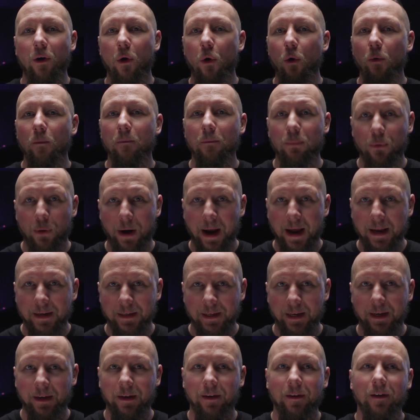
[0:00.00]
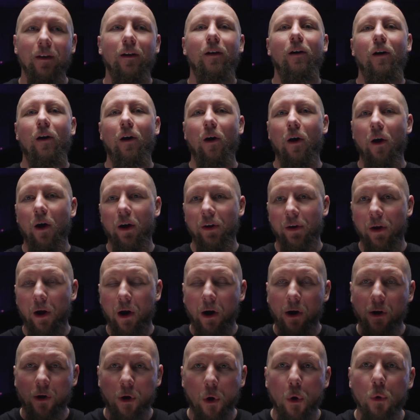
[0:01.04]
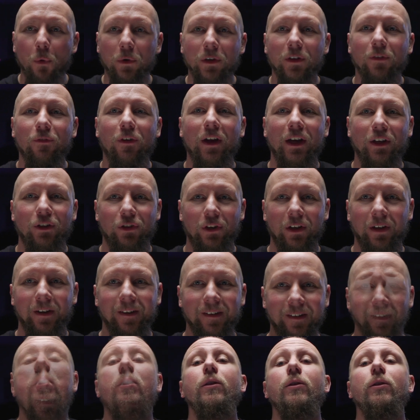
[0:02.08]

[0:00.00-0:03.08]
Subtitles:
own branding on our own division.